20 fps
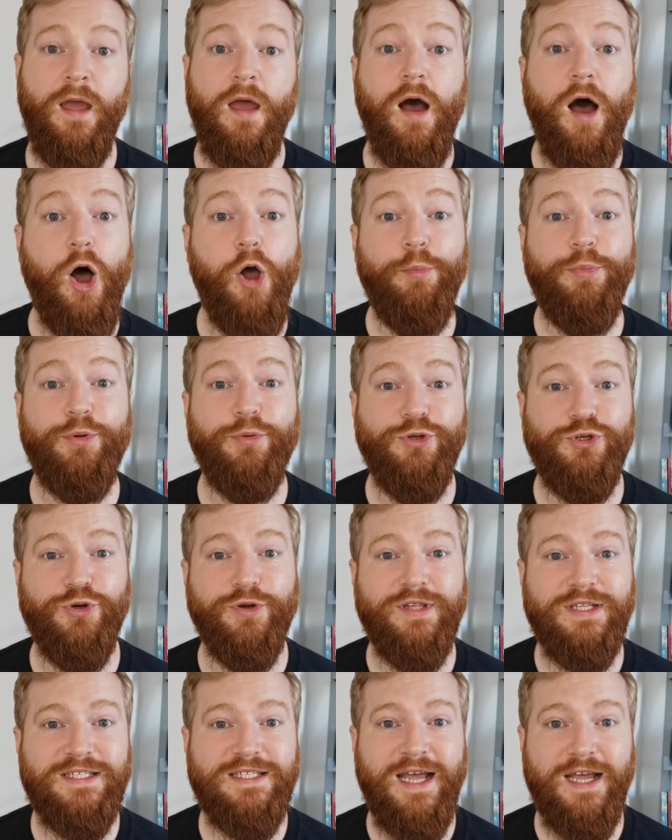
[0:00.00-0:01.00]
I hope you
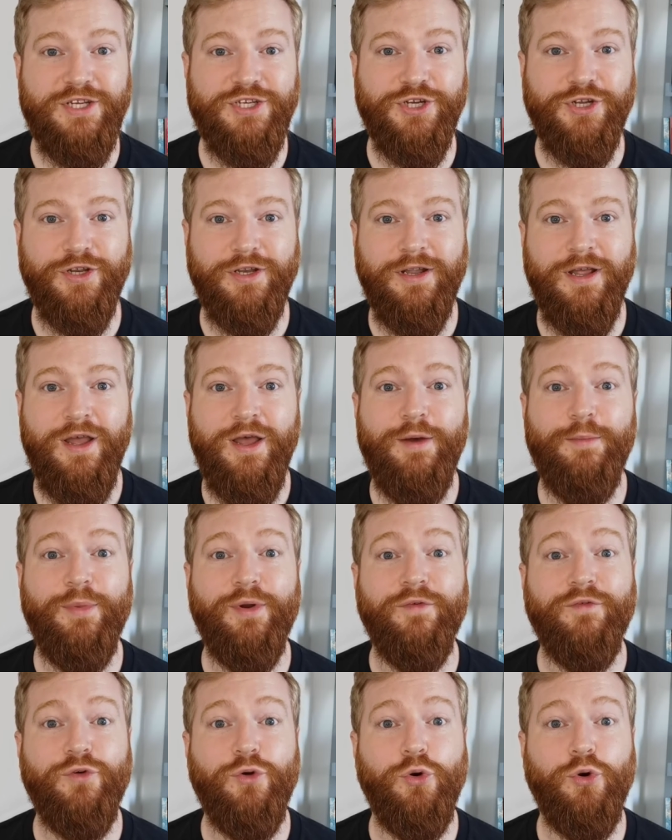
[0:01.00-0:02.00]
enjoy the session,
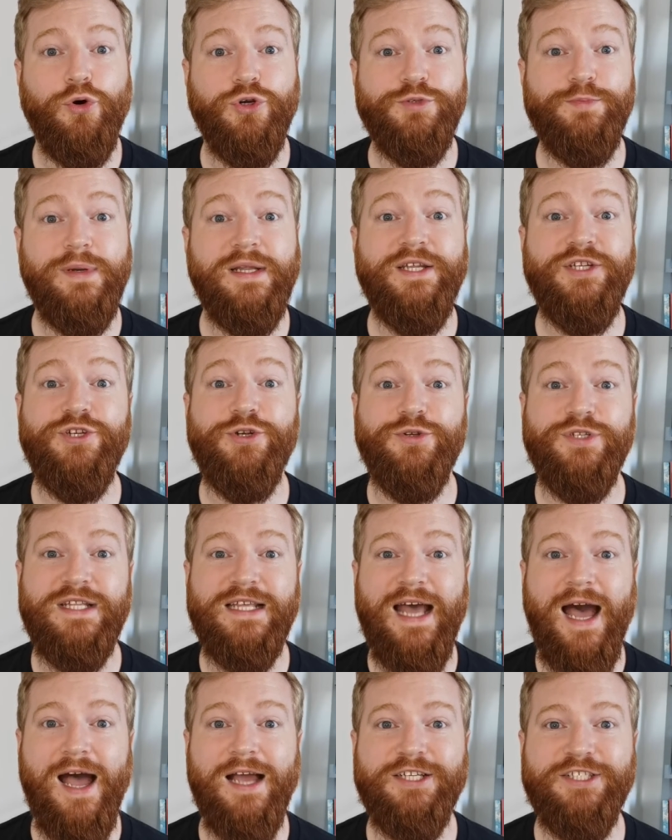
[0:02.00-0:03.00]
but of course, please use
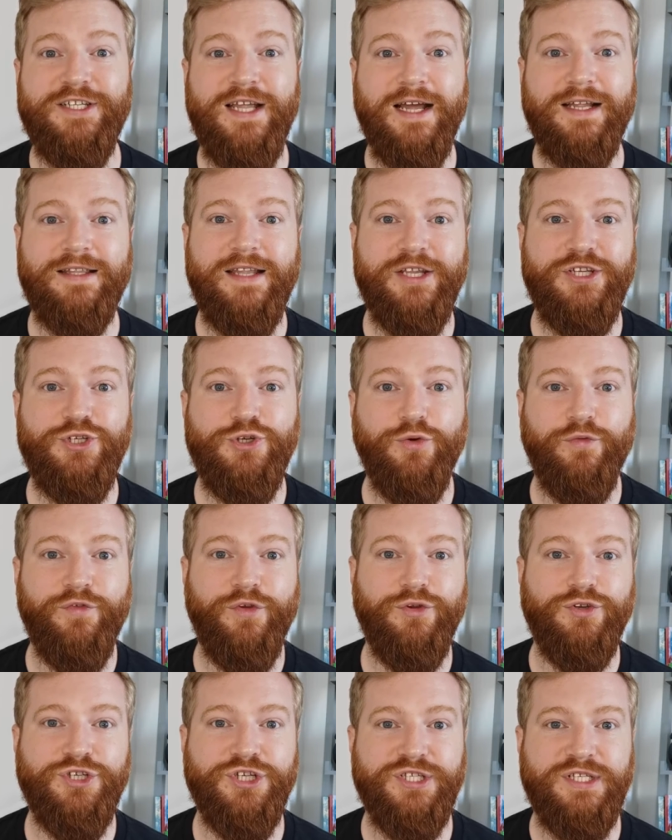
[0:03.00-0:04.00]
the hashtag
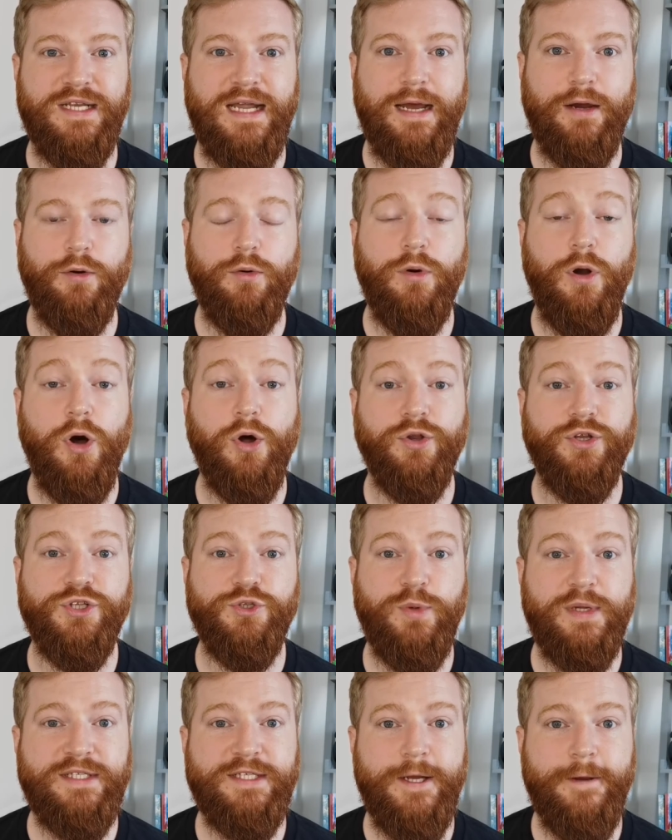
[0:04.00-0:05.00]
#DigitalFuturesNow on
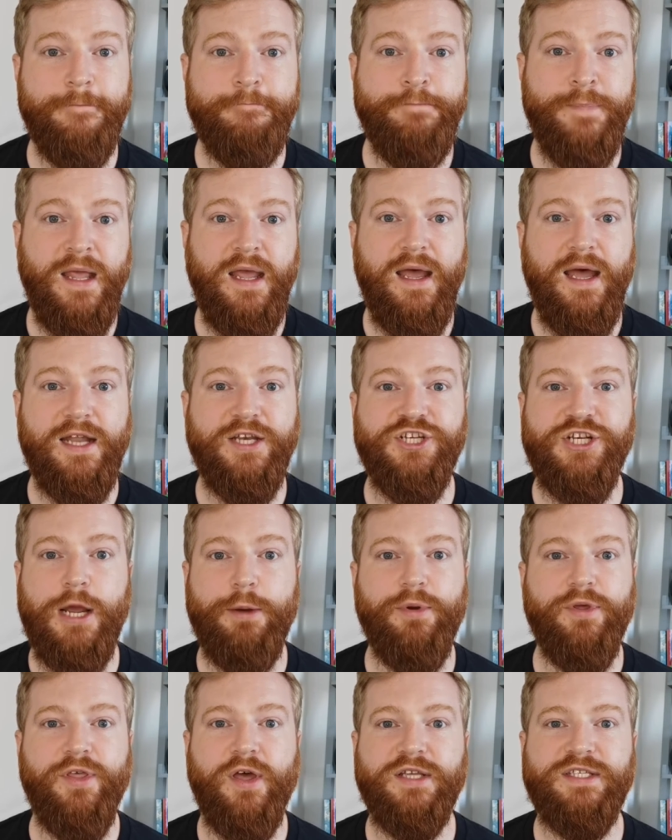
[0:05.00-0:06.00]
Twitter and share
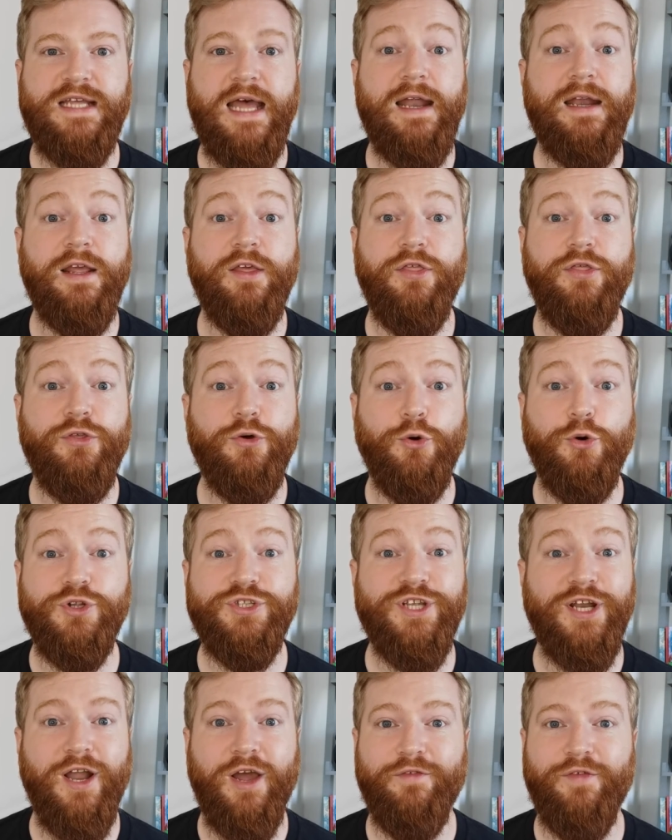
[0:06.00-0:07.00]
with us any
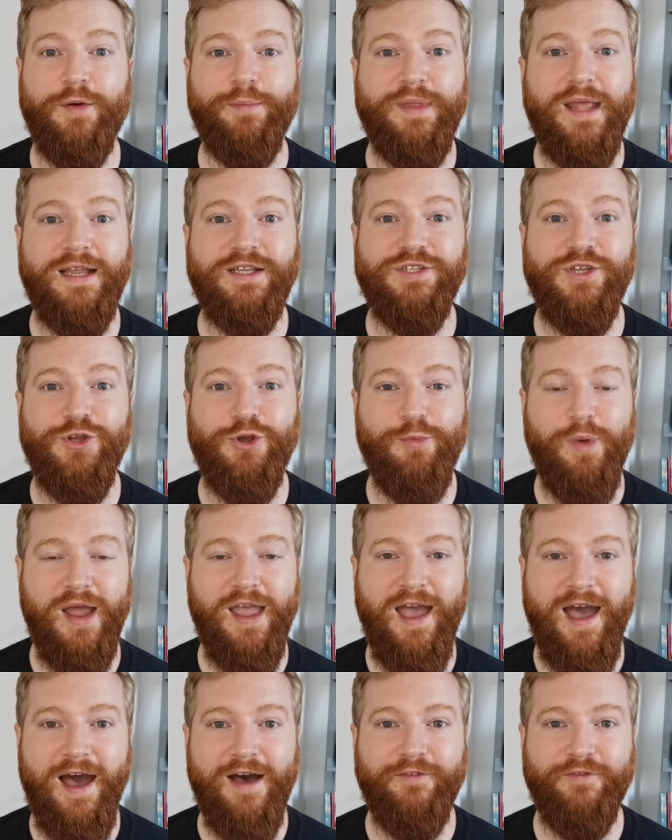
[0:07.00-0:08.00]
thoughts and live updates that you
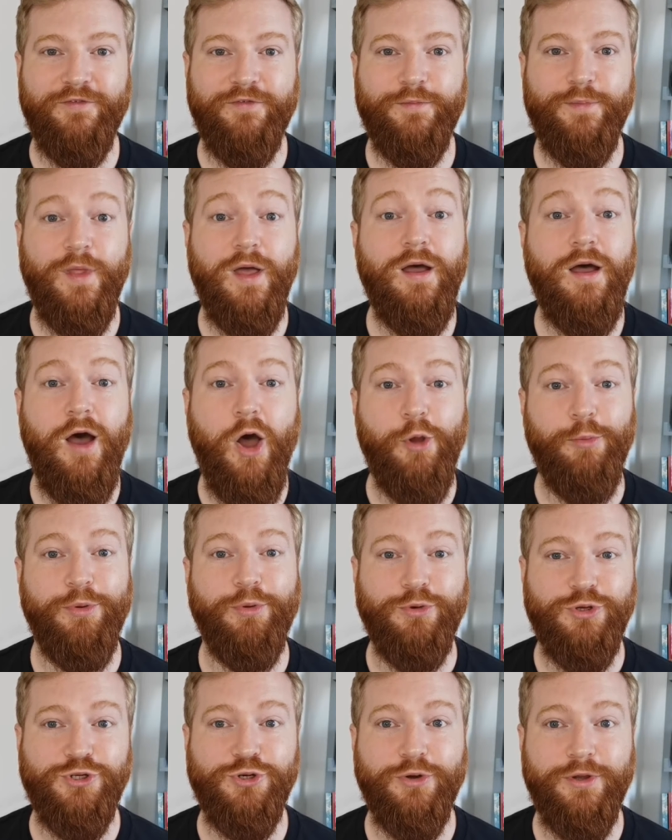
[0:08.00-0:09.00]
might have. I hope
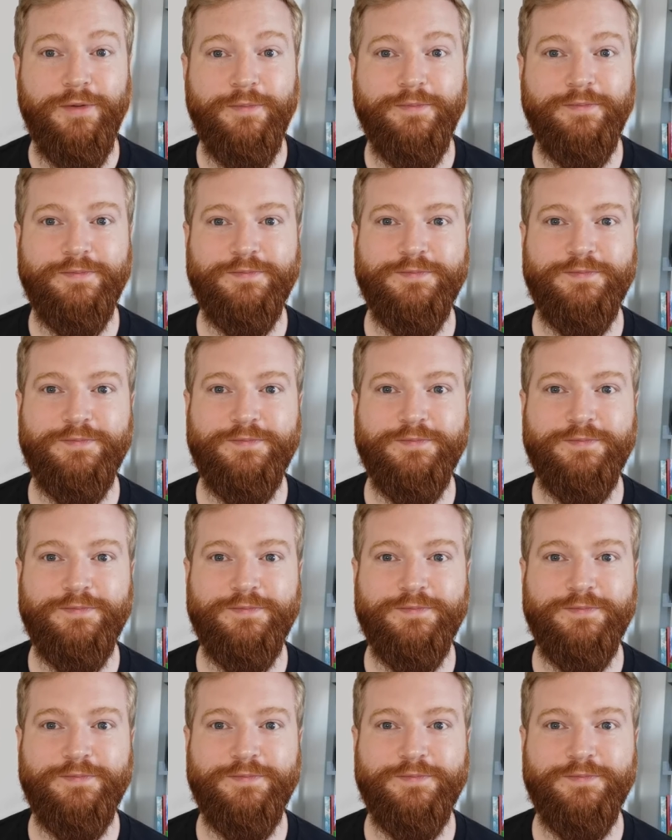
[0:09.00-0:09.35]
you enjoy.